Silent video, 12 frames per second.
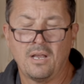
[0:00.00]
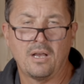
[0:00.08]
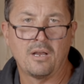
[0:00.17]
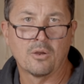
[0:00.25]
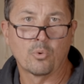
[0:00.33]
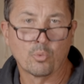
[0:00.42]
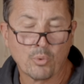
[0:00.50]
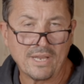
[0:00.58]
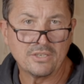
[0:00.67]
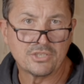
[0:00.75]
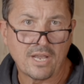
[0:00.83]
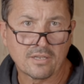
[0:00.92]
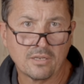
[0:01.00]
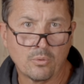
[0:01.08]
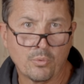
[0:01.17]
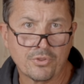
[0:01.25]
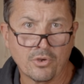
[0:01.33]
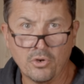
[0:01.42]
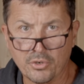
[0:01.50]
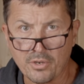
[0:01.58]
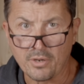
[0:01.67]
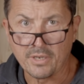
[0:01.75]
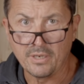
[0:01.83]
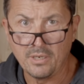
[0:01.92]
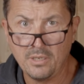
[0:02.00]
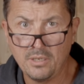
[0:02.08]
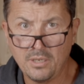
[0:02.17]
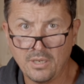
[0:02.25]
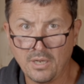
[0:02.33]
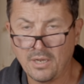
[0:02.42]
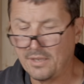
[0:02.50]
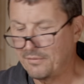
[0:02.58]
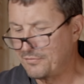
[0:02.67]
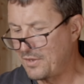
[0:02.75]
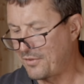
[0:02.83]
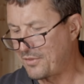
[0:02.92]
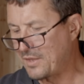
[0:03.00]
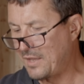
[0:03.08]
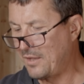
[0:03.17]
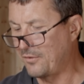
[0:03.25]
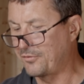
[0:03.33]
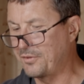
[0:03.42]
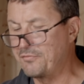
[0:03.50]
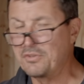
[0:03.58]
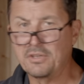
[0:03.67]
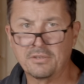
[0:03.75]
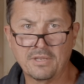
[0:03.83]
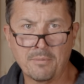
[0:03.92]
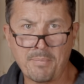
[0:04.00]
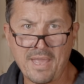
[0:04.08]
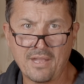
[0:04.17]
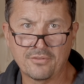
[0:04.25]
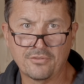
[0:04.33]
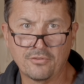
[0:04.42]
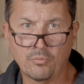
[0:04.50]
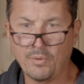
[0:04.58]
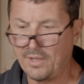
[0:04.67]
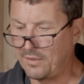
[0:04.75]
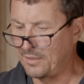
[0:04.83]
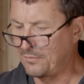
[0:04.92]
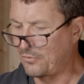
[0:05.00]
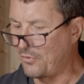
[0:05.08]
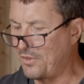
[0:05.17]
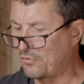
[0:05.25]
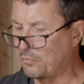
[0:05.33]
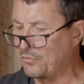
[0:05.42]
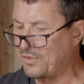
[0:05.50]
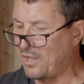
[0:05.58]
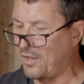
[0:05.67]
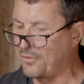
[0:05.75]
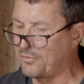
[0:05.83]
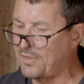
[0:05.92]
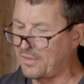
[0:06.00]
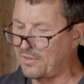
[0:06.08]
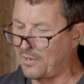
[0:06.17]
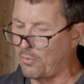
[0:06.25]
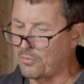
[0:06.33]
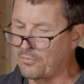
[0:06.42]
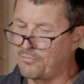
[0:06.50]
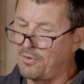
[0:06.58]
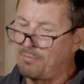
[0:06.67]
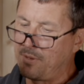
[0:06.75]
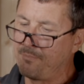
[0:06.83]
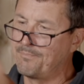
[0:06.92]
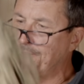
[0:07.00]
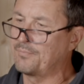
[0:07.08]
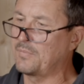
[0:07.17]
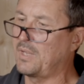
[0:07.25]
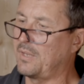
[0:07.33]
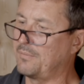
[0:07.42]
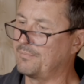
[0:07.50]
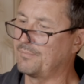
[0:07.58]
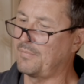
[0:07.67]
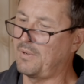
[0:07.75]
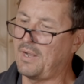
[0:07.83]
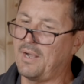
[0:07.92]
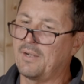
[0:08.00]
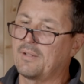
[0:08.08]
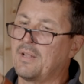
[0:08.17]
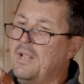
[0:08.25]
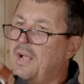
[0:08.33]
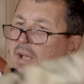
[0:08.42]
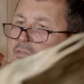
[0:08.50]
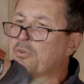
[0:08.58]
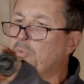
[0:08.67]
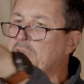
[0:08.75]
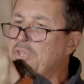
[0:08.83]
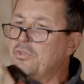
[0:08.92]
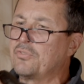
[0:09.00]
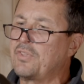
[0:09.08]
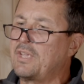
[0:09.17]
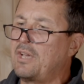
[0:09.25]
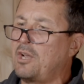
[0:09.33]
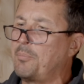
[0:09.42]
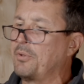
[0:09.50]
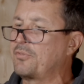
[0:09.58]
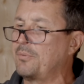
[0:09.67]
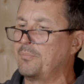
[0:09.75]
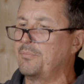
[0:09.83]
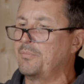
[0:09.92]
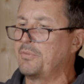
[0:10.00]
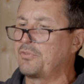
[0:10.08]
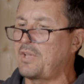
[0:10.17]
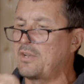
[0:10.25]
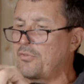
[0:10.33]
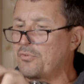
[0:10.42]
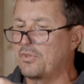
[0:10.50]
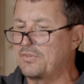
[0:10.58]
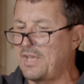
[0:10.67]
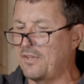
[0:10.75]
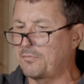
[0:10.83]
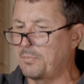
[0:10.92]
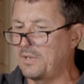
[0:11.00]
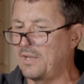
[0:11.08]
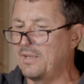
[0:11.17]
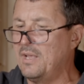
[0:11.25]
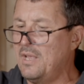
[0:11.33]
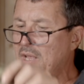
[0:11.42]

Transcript: a rain jacket with a hood on it. Uh, if nothing else, if you can get pants as well. And so this was the other thing that I ordered from them, and I haven't really used it yet. I'll put some this kind of through the test, but I,